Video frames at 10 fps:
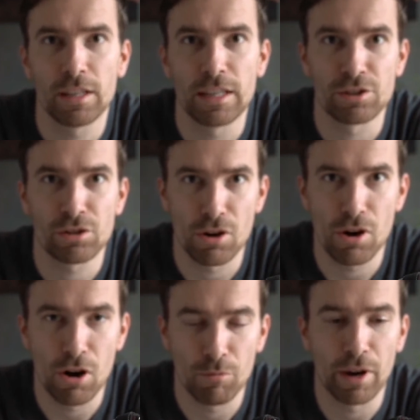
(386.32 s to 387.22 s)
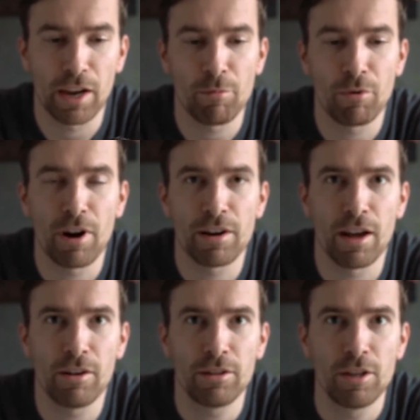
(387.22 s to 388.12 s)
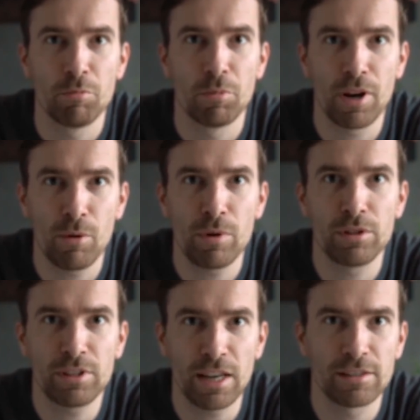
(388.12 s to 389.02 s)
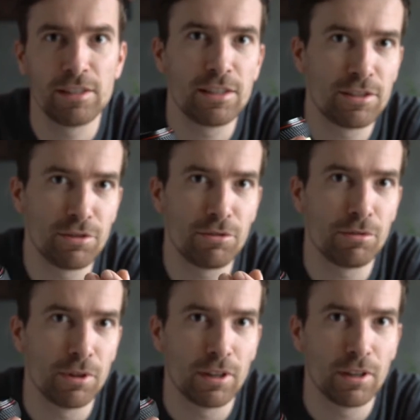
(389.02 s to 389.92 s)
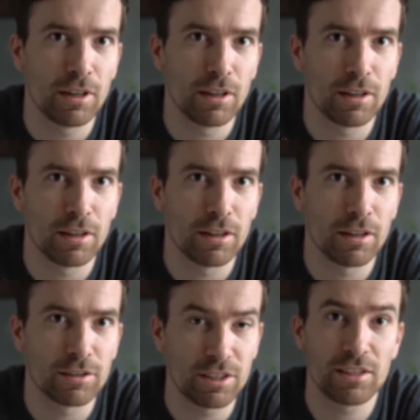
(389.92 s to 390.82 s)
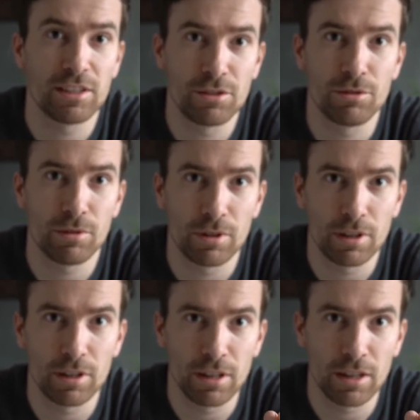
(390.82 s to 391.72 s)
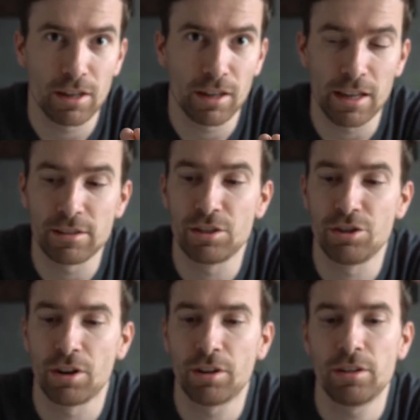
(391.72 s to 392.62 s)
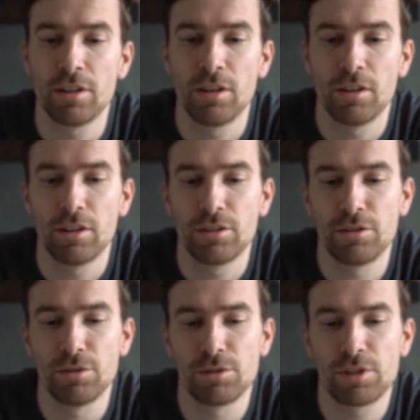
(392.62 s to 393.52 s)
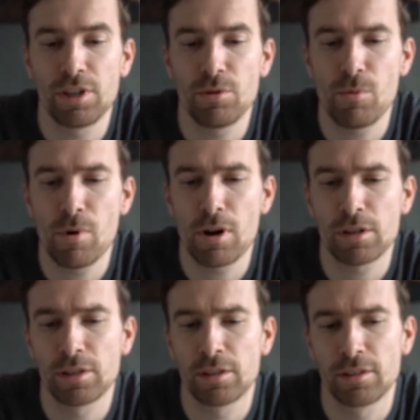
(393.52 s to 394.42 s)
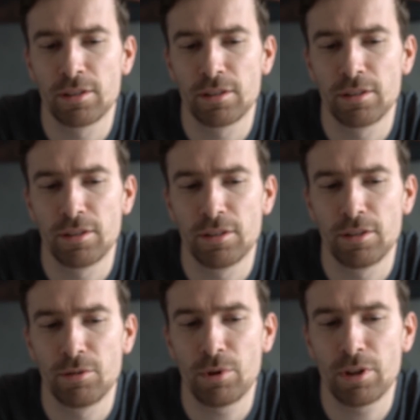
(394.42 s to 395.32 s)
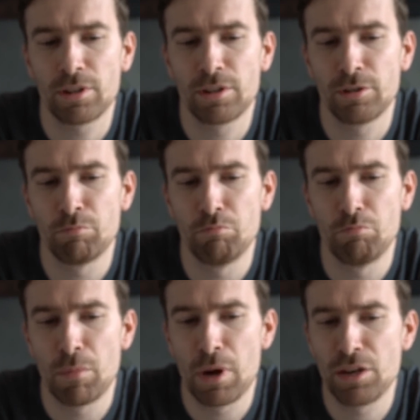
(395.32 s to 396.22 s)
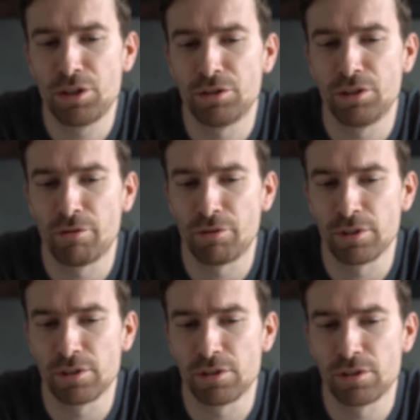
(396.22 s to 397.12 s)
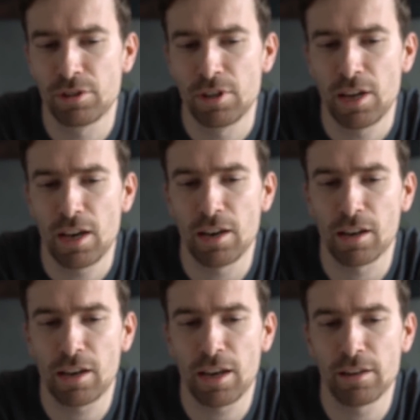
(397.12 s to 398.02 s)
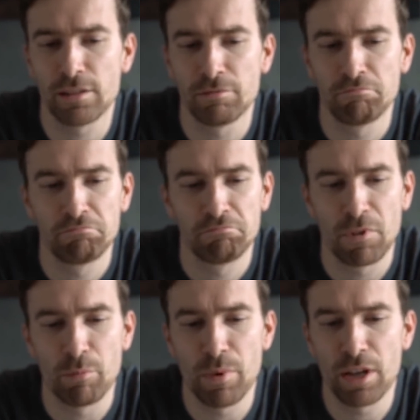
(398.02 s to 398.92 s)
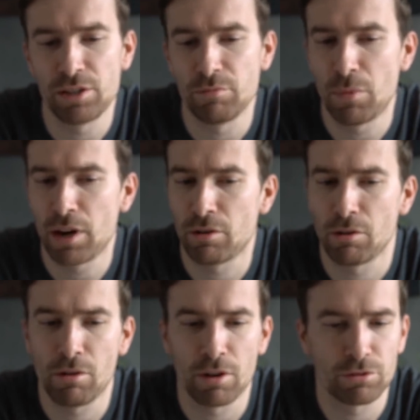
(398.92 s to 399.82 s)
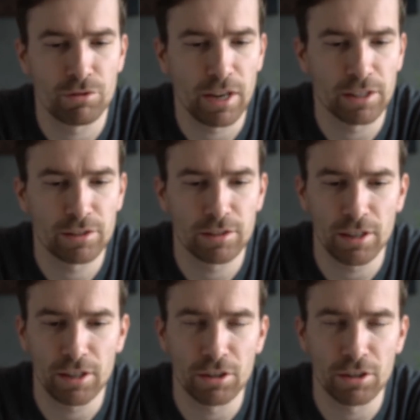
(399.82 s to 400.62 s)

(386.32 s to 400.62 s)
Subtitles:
is on my camera right now, but I will test these two, set these two against each other to see what are the major differences. And I can imagine micro contrast,